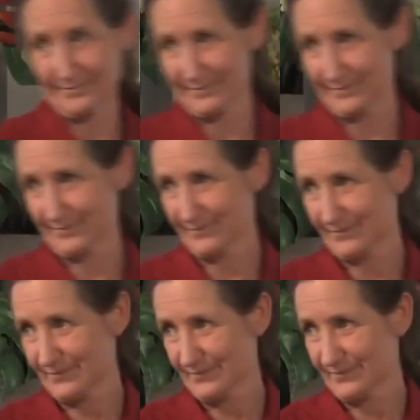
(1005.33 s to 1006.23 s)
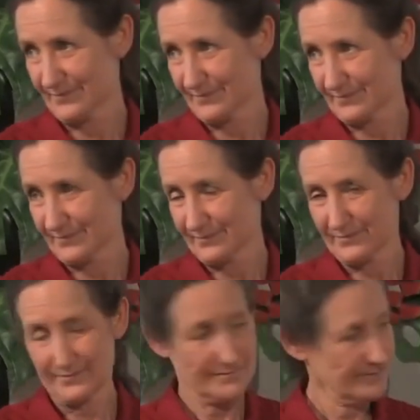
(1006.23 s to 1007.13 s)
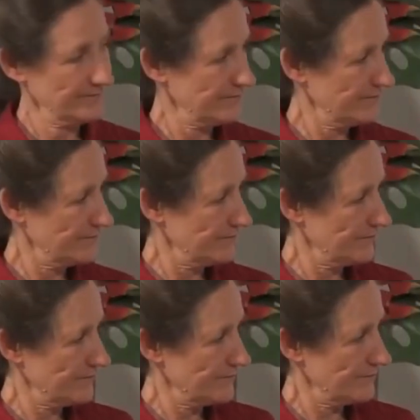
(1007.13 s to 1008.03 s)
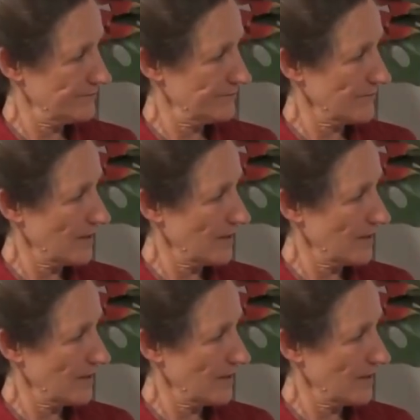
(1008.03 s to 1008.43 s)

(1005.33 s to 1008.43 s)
[no speech]